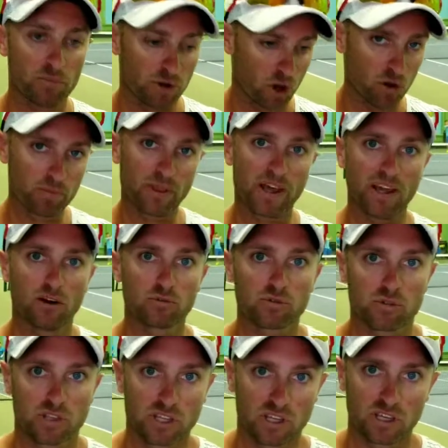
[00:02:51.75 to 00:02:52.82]
But hope that
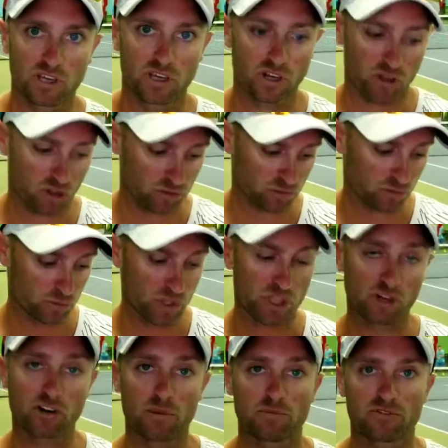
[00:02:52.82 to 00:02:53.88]
helps with the, uh, with
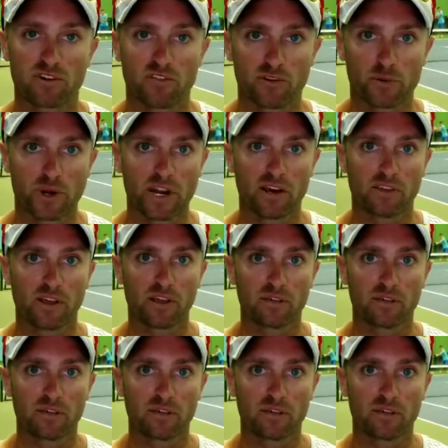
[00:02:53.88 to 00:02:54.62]
the grip for everyone out there.